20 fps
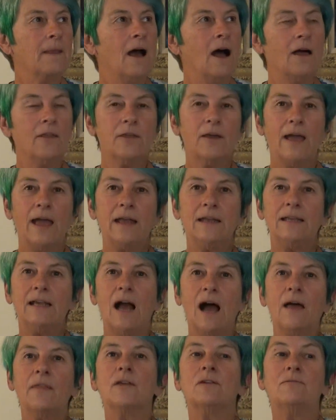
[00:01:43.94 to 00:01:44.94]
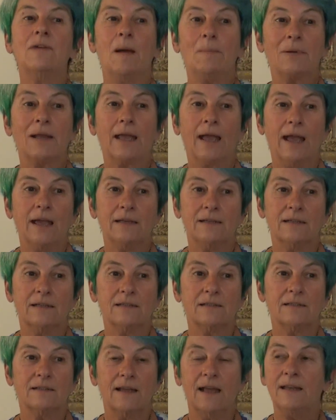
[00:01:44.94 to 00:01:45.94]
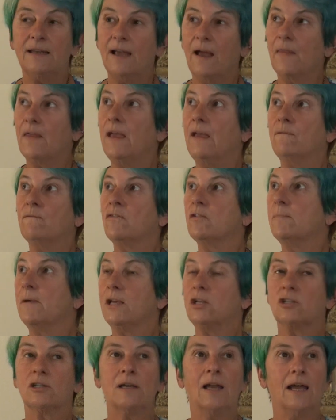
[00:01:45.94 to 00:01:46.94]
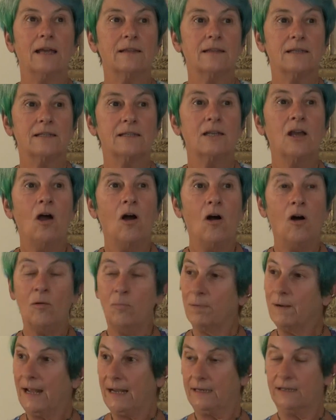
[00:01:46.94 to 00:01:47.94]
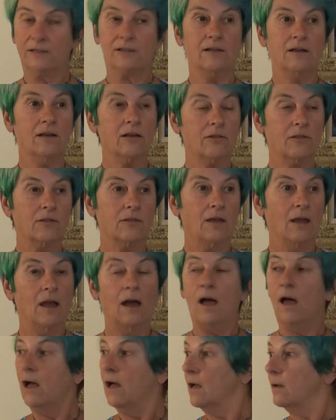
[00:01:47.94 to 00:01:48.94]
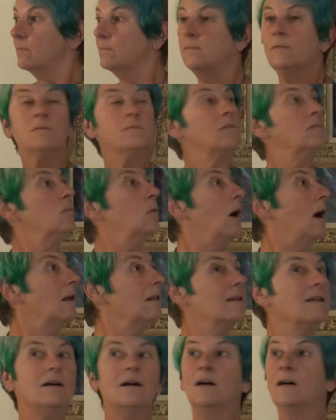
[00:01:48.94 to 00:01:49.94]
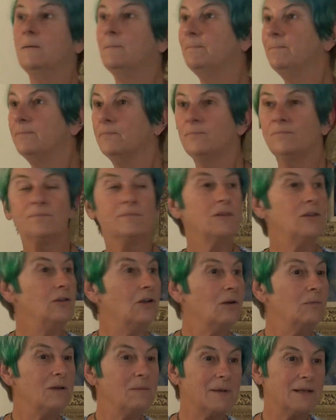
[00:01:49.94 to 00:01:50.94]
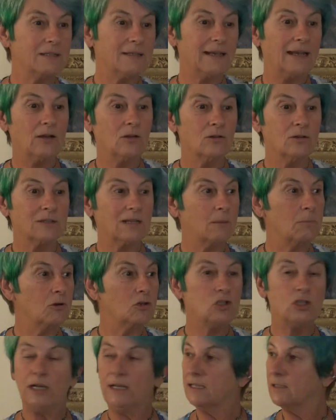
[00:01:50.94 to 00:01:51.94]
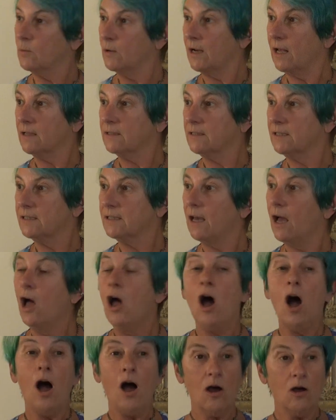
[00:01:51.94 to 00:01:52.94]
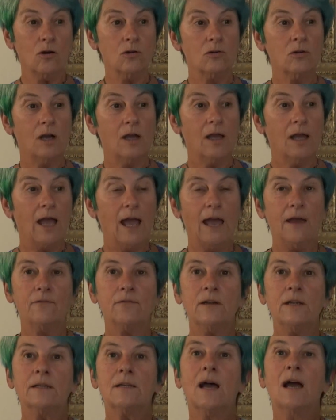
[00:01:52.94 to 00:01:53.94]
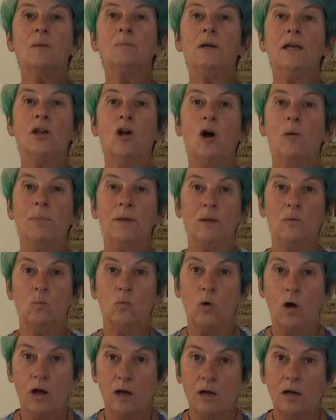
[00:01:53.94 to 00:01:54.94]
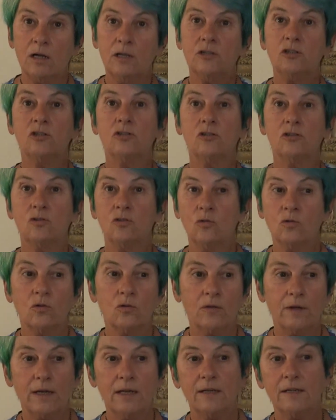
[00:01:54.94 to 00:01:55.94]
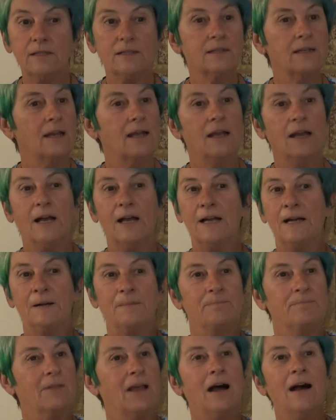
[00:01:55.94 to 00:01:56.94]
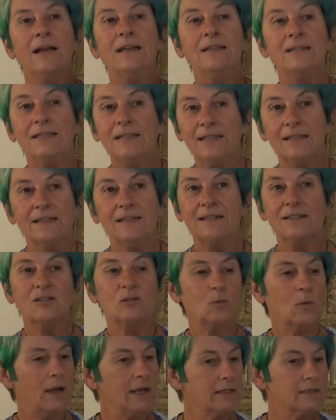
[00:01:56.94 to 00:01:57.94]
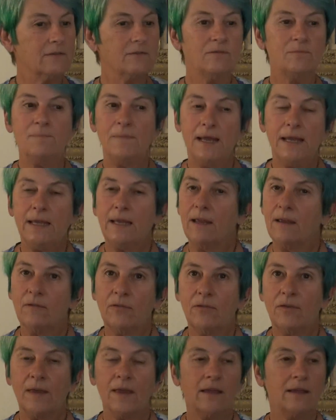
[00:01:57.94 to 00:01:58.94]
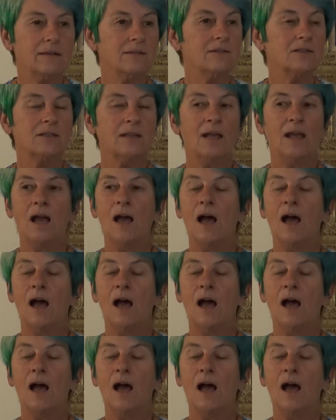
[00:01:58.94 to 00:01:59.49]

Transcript: Are there any other replicators, any other information like this on planet Earth? Um, well, um, you know, we mustn't get hooked up on genes. What else is there? Oh, every time we copy words, stories, um, ideas, ways of making things